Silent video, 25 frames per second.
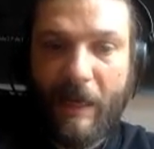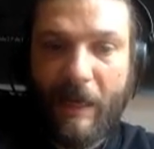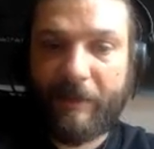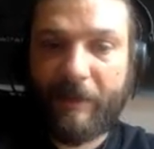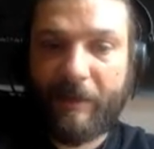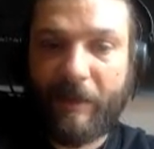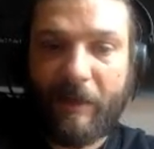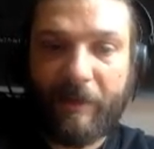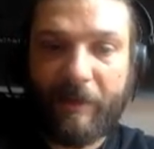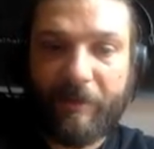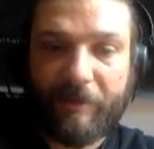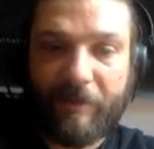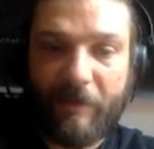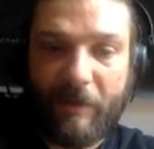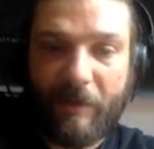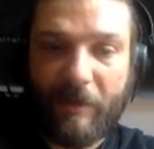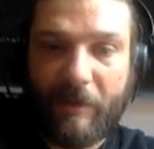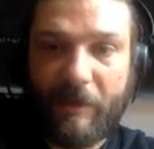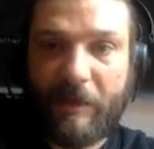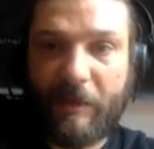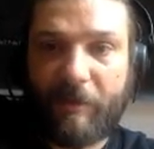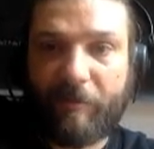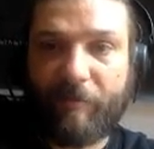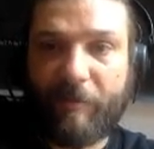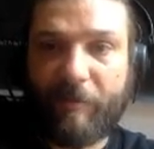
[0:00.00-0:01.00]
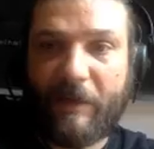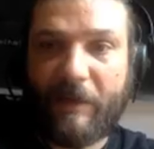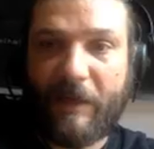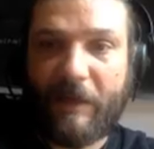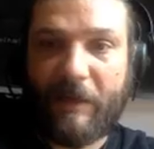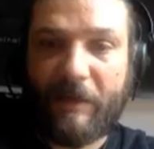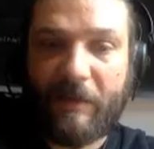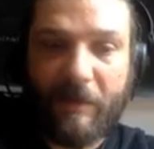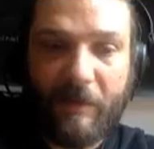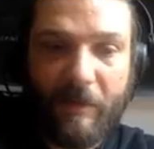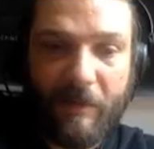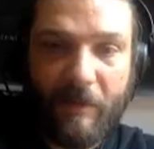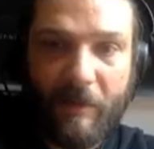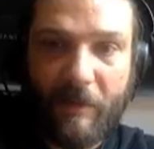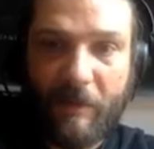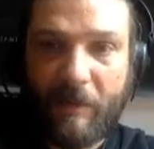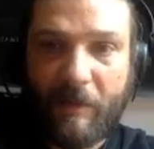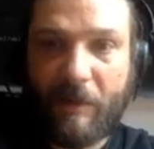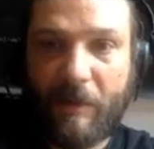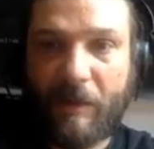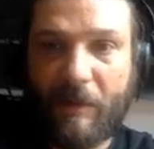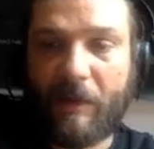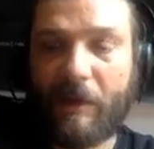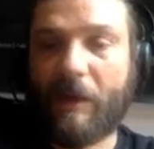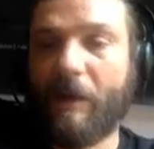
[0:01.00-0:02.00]
And then it's going to give me
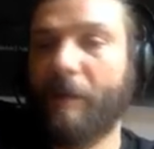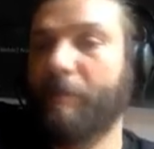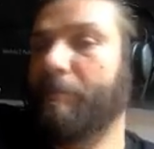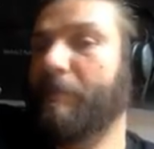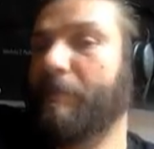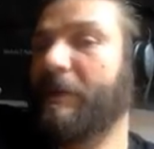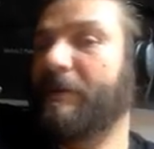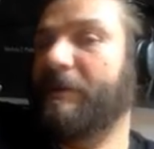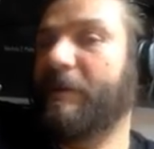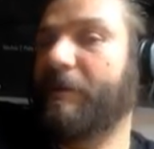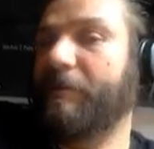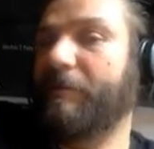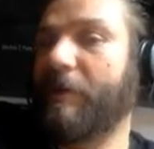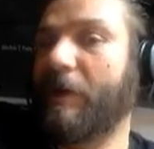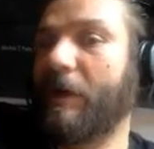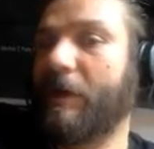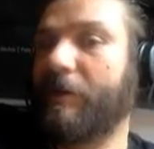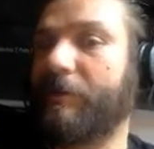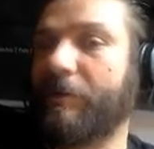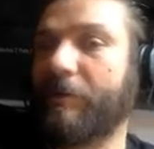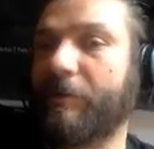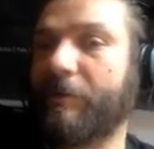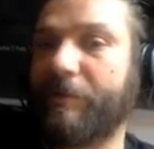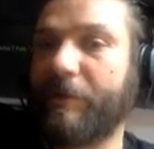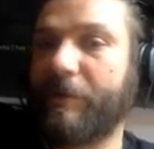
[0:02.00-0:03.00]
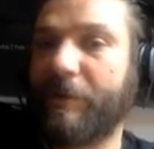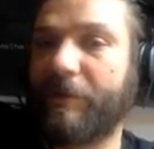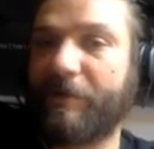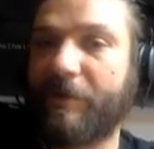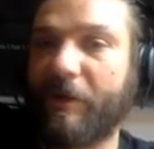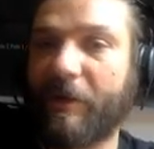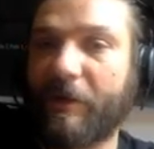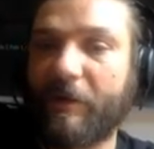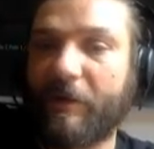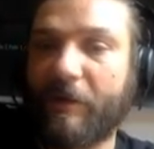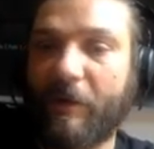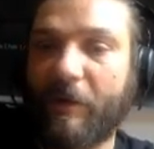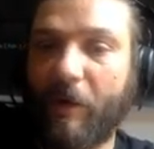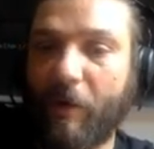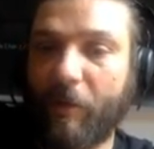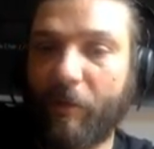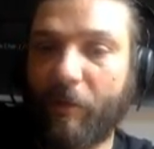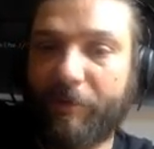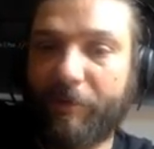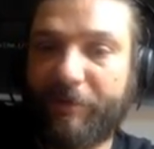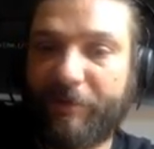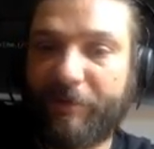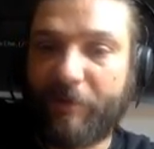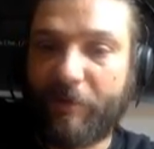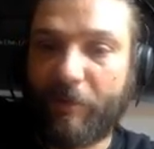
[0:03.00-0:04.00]
a MIDI version of this, like an
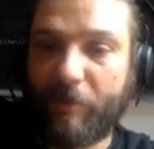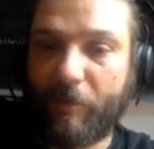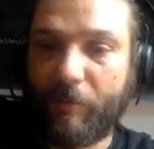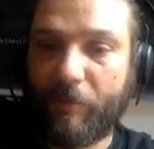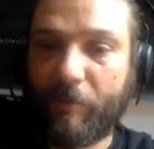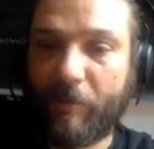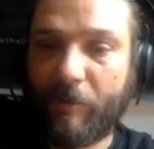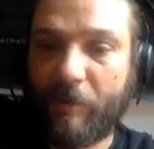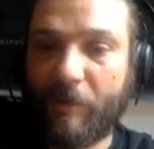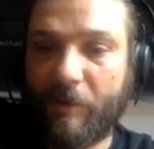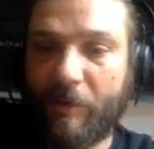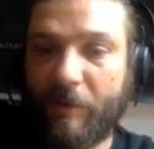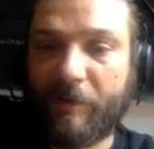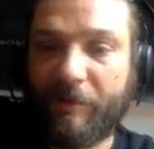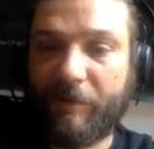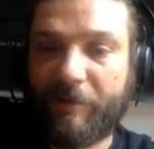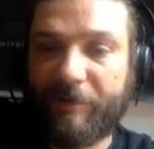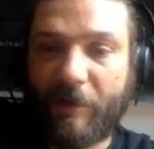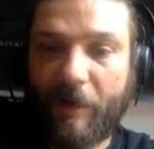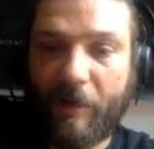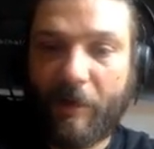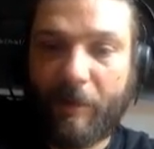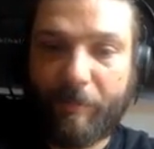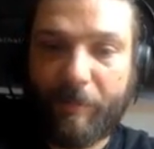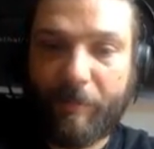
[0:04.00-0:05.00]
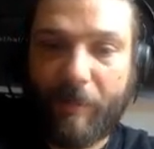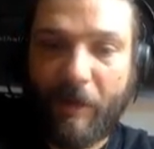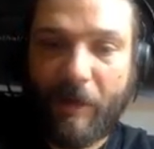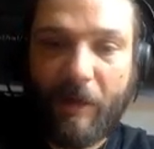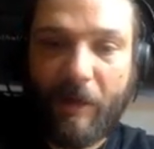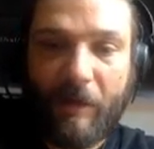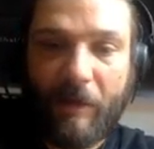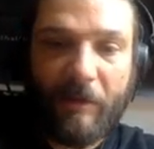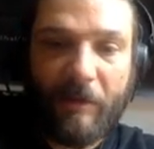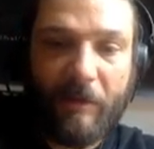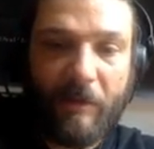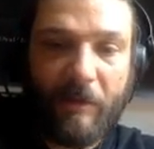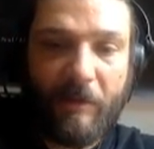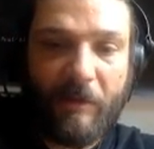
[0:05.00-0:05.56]
old school sampler